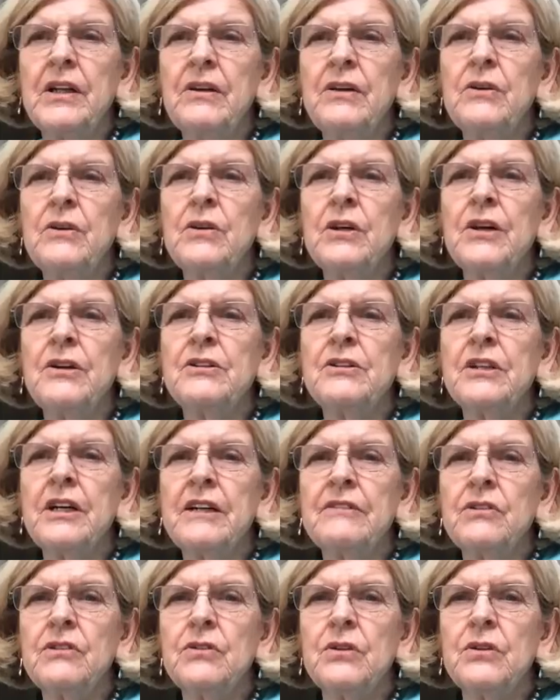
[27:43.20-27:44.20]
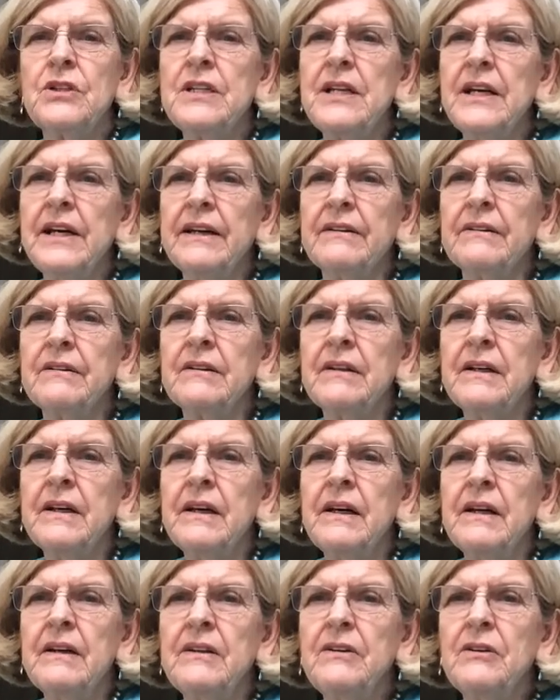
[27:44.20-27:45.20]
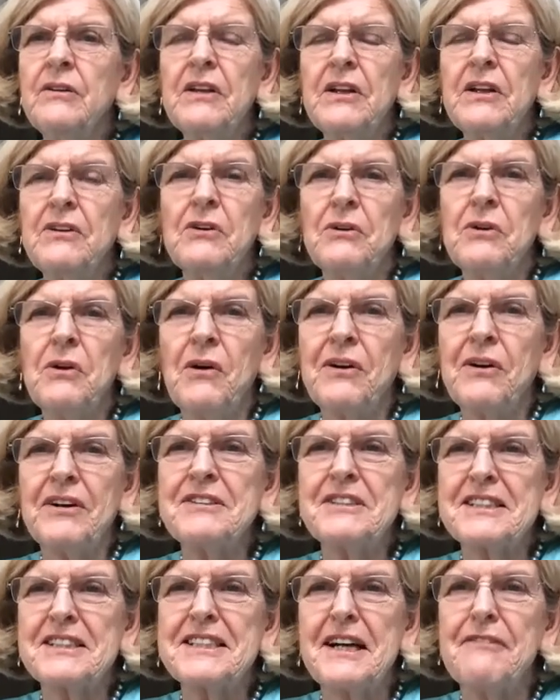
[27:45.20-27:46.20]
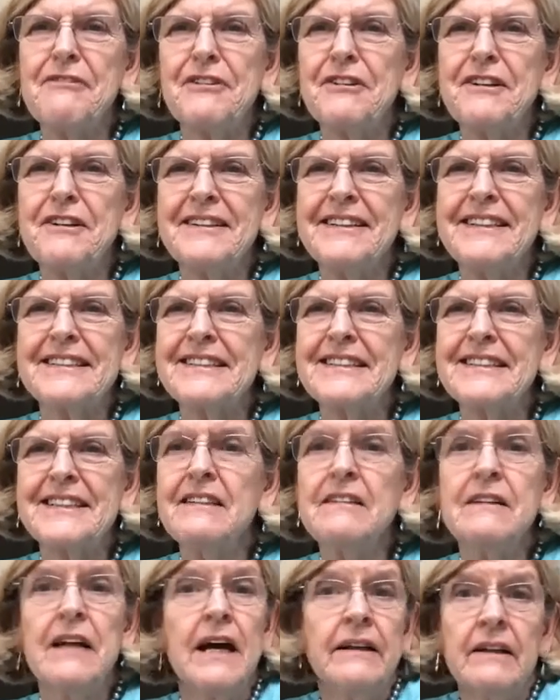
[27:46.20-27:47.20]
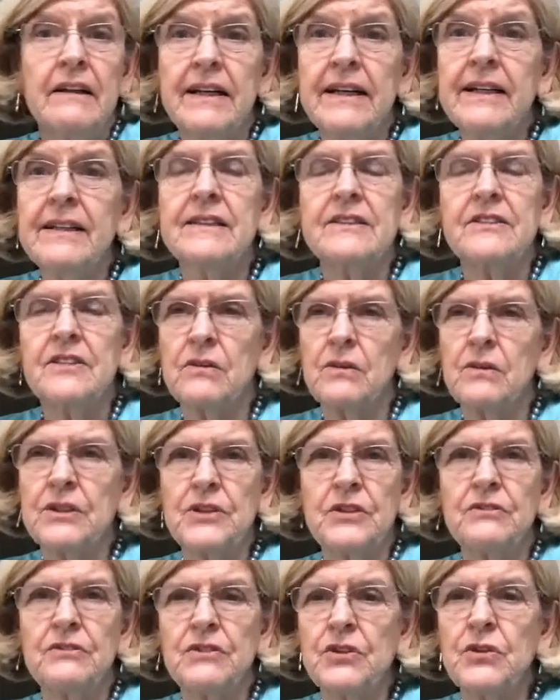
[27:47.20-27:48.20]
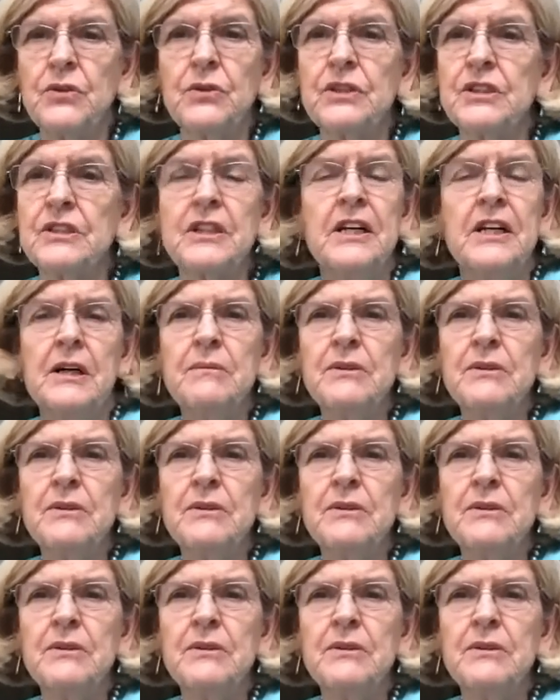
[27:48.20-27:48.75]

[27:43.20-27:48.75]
know you're going to have a good death. Then you're not going to suffer unnecessarily. And again, it's a question of choice.